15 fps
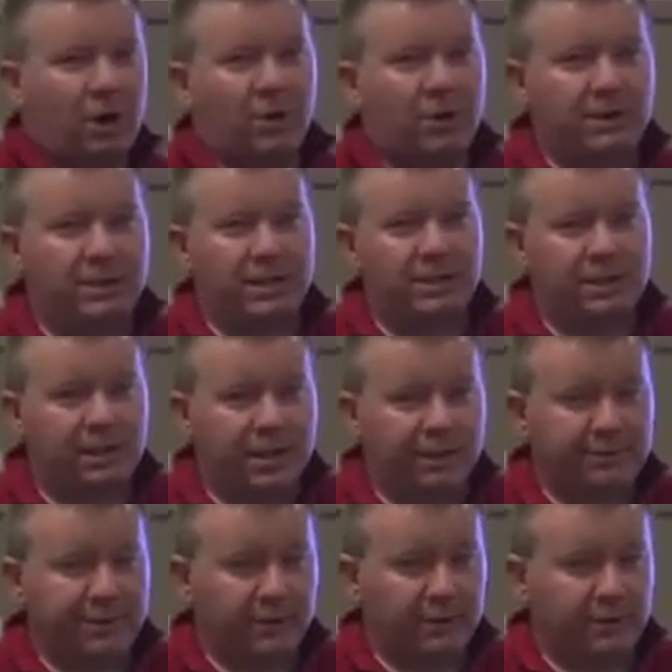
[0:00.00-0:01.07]
always has a
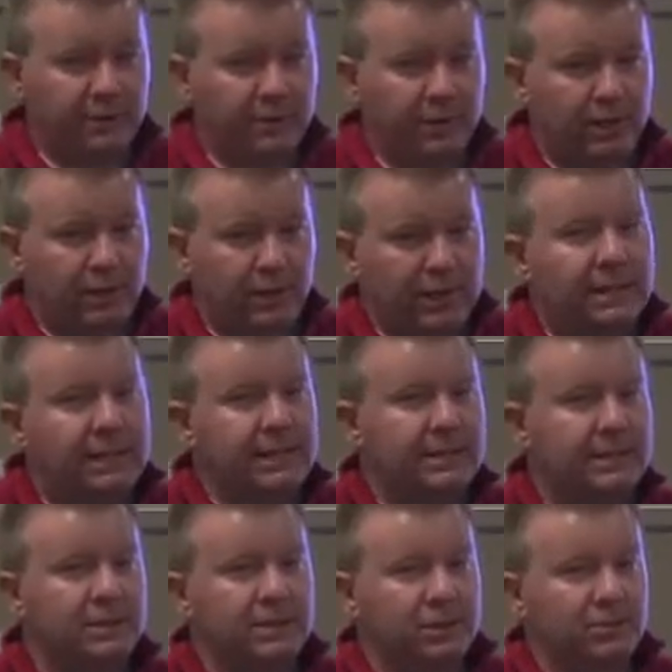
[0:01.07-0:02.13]
life cycle. Any
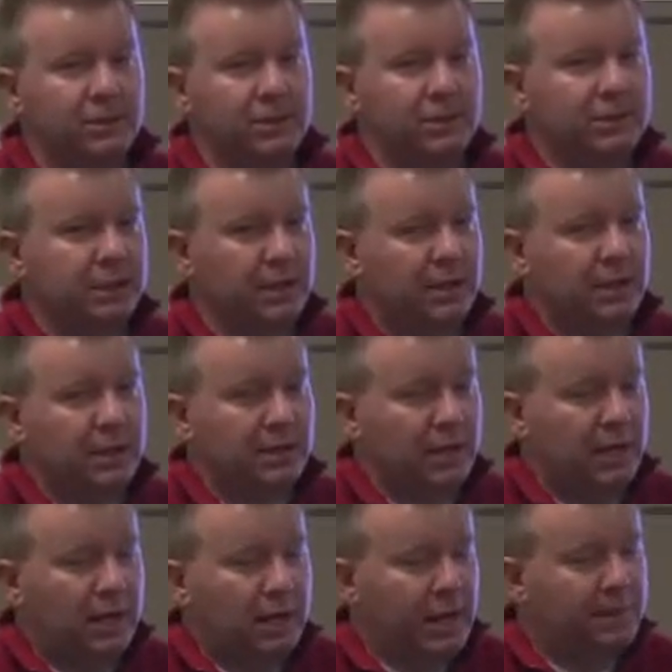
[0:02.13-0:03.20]
system we design.
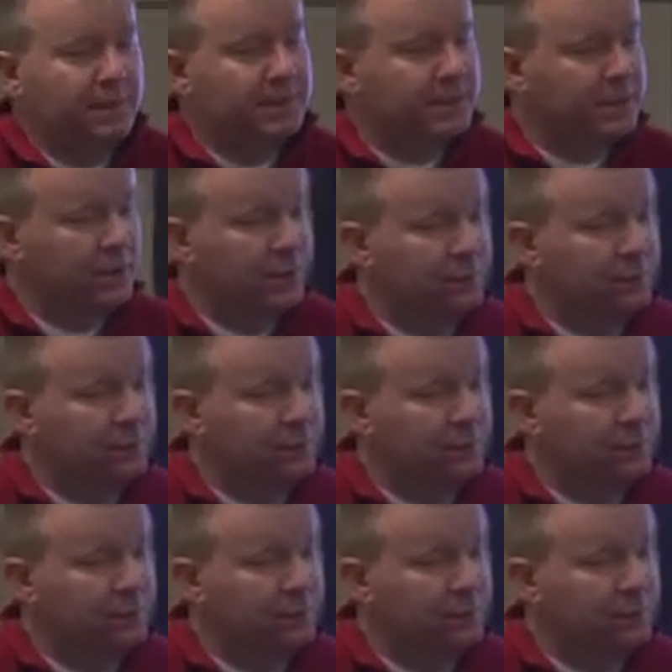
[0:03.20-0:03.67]
It must go